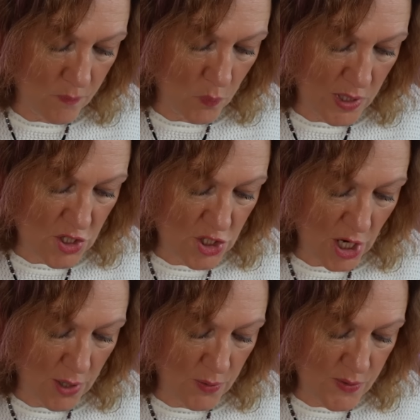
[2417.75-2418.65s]
which
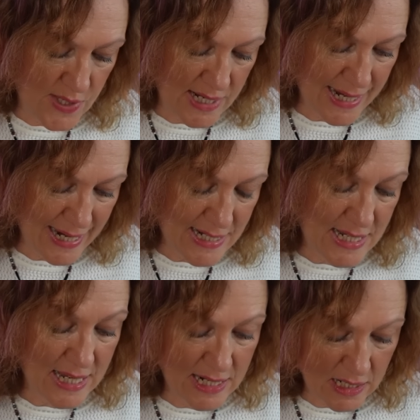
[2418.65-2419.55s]
shows a
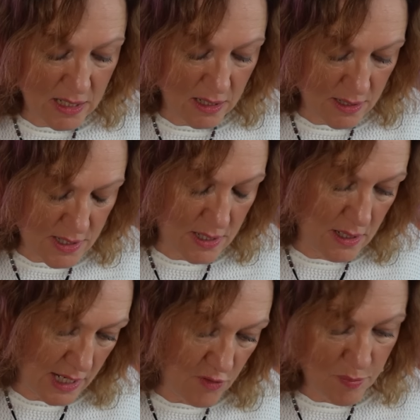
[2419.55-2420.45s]
lady in a garden.
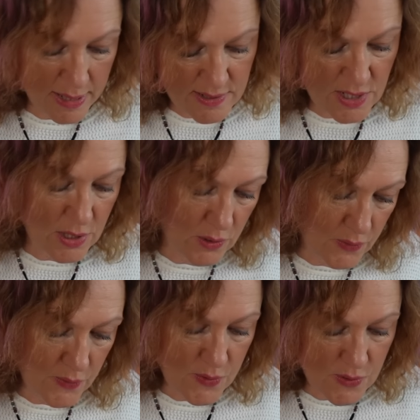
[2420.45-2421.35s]
Nine of
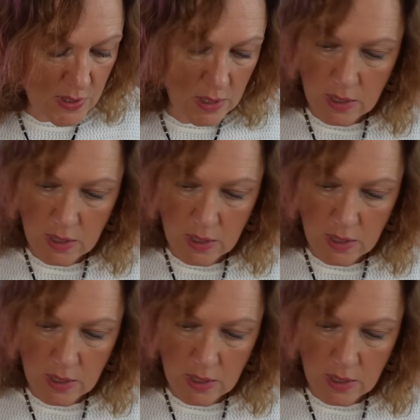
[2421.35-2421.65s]
Pentacles.